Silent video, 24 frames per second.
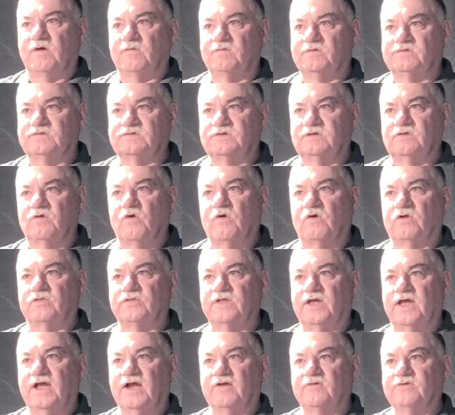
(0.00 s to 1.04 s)
what was called
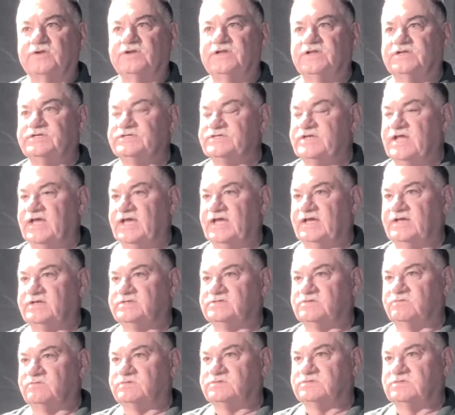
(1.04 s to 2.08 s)
the Heritage
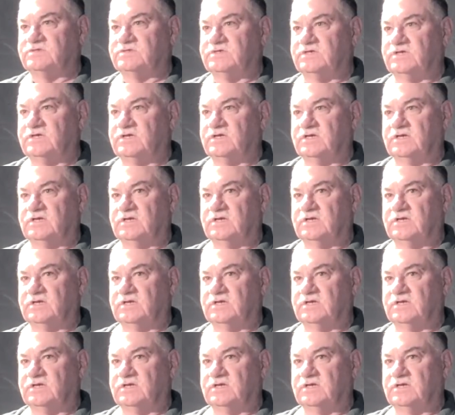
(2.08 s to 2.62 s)
Days. It was the